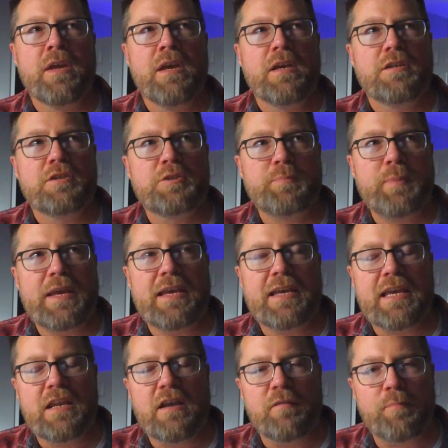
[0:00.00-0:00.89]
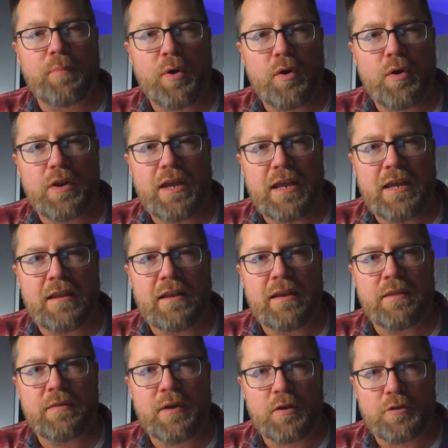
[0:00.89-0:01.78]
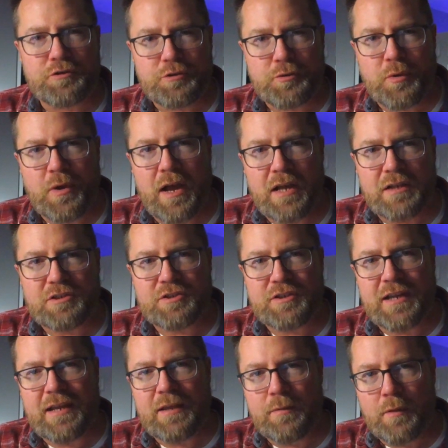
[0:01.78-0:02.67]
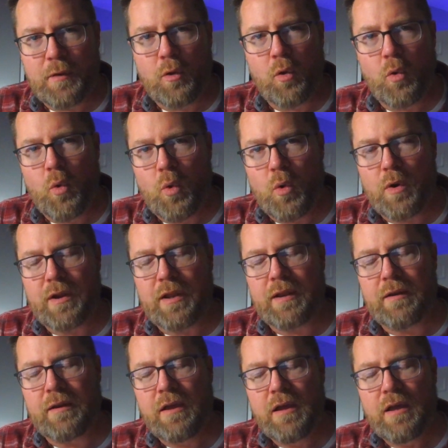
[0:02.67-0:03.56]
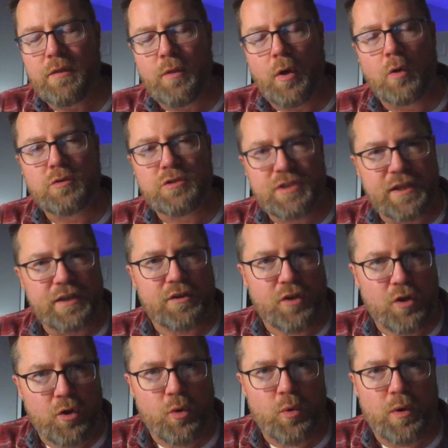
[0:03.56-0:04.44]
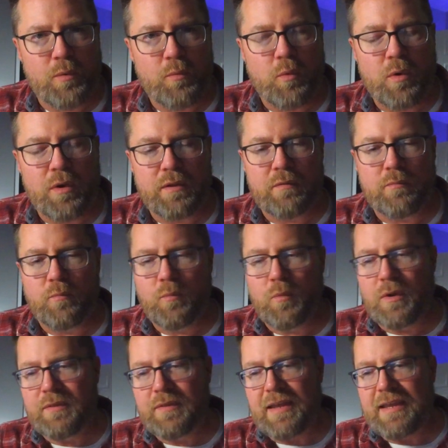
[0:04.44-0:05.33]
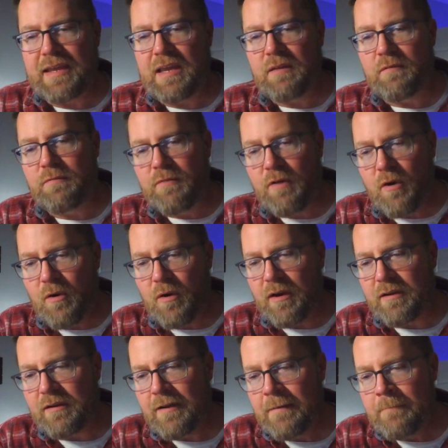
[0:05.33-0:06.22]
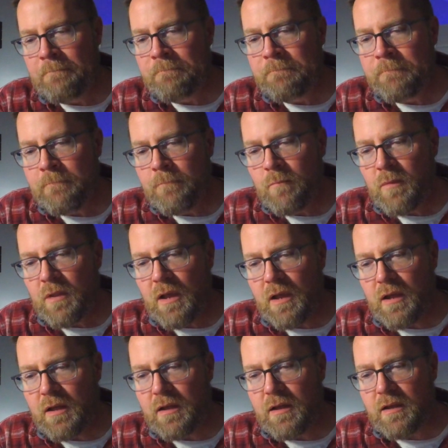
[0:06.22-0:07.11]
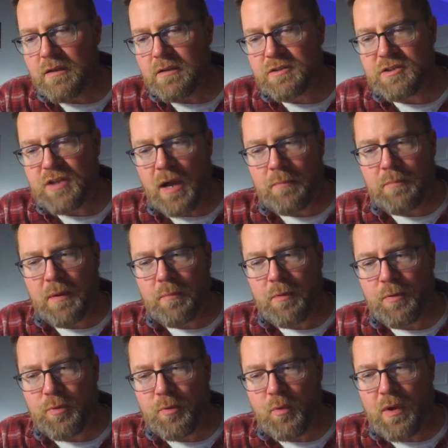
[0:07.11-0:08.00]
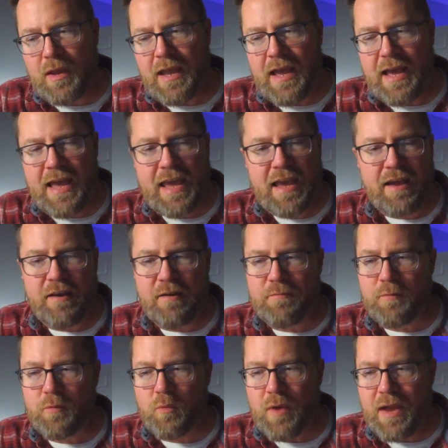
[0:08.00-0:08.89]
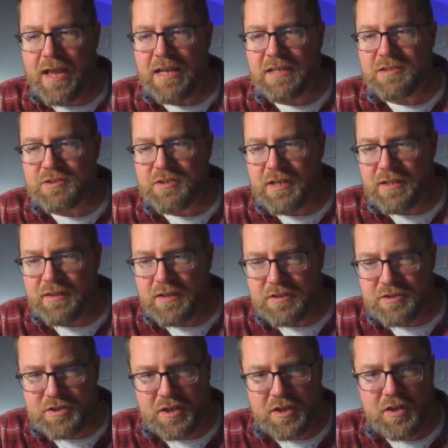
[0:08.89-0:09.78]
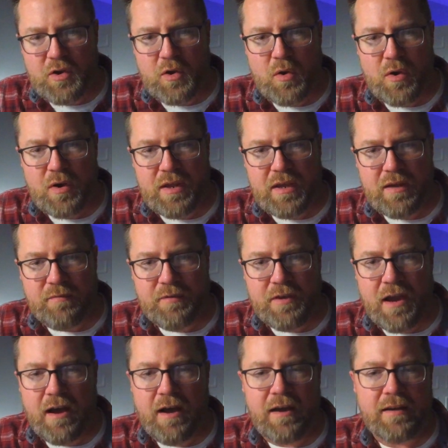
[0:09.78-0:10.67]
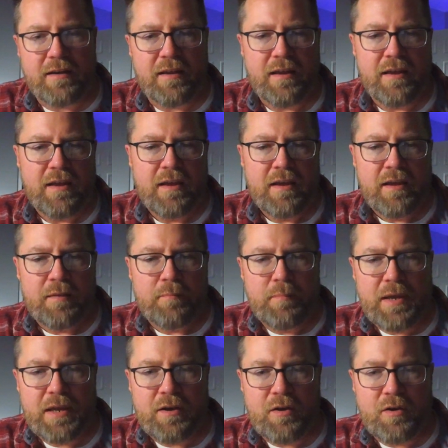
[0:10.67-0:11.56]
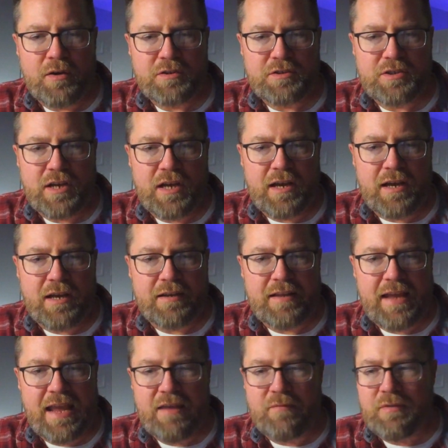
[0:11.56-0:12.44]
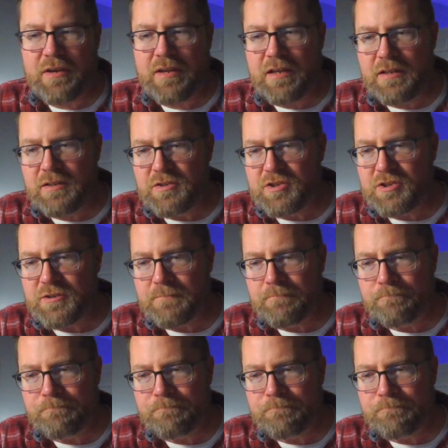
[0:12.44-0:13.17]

speaking of putting their trust in the Lord and those that do and what they get for it. Psalm number 3, I have rest in the security of God, because David is,